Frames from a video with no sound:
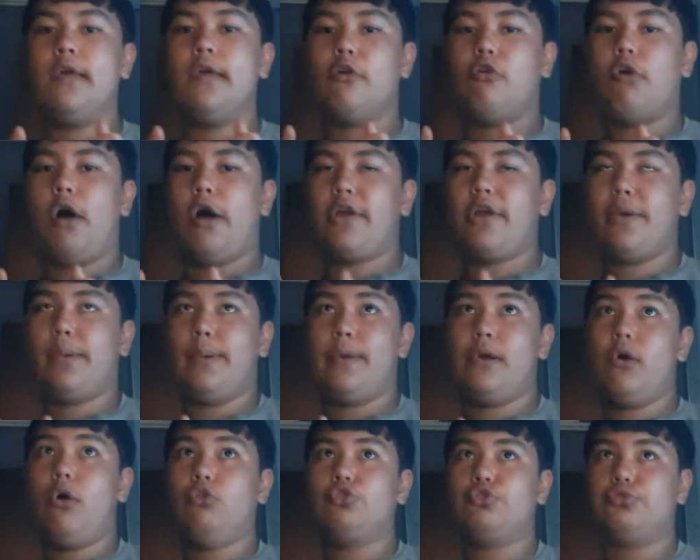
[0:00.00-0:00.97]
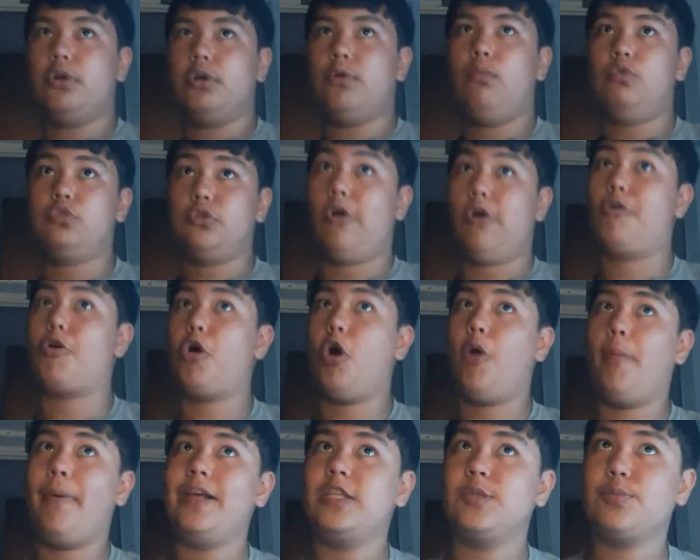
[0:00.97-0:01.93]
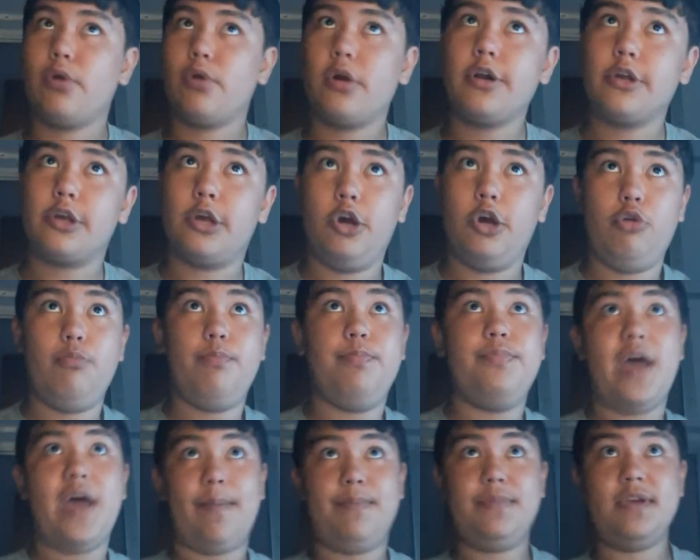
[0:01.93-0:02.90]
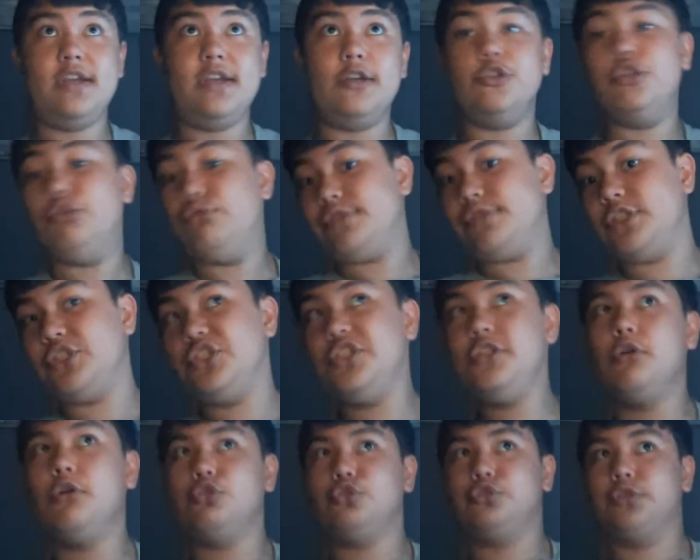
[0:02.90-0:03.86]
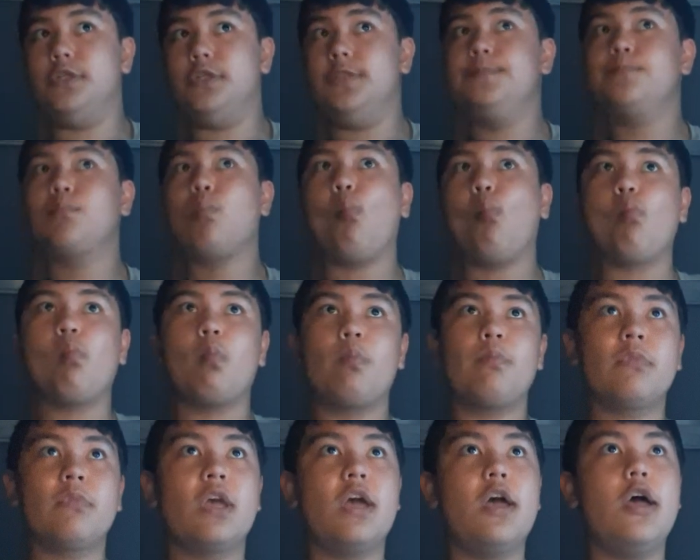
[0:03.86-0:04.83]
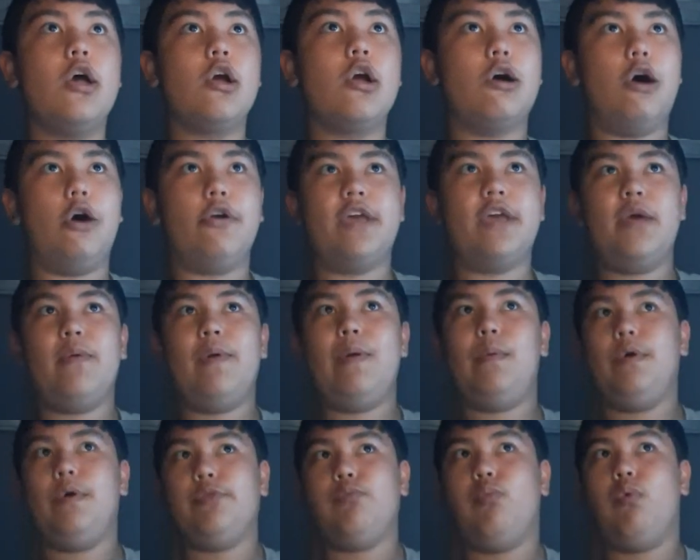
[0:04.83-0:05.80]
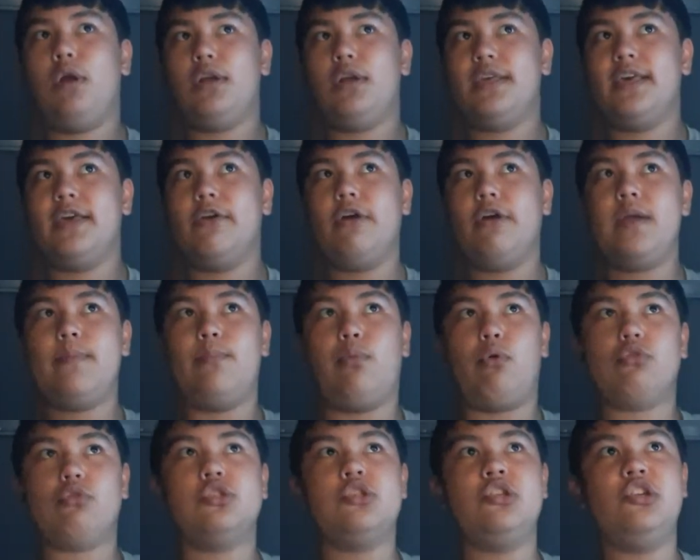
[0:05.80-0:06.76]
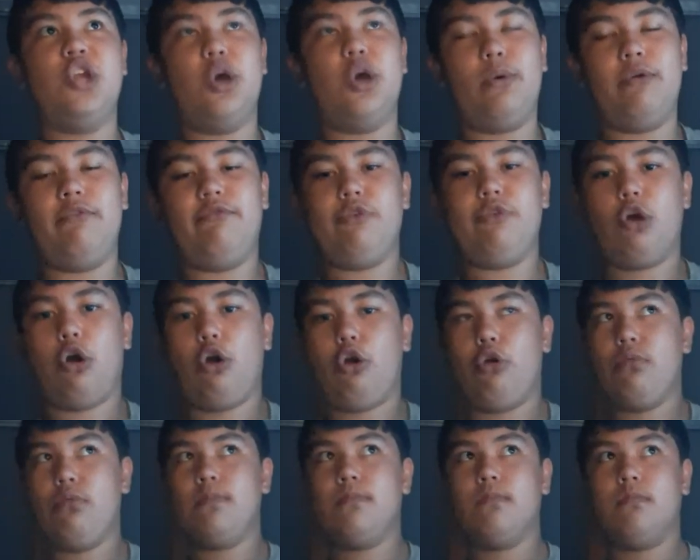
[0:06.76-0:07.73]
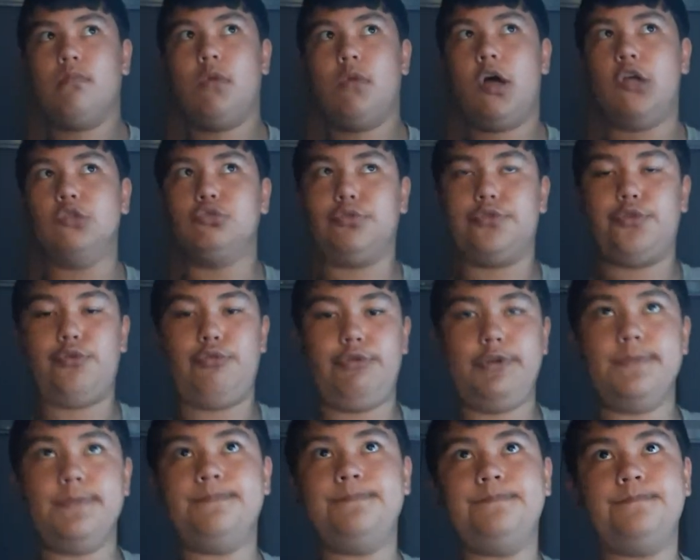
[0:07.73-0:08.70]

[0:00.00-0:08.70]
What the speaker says: Cloud Gateway Ultra, which I'll call by its product code, that being UCG Ultra. Cloud Gateway with 1 gig LAN ports, no NVR, 130.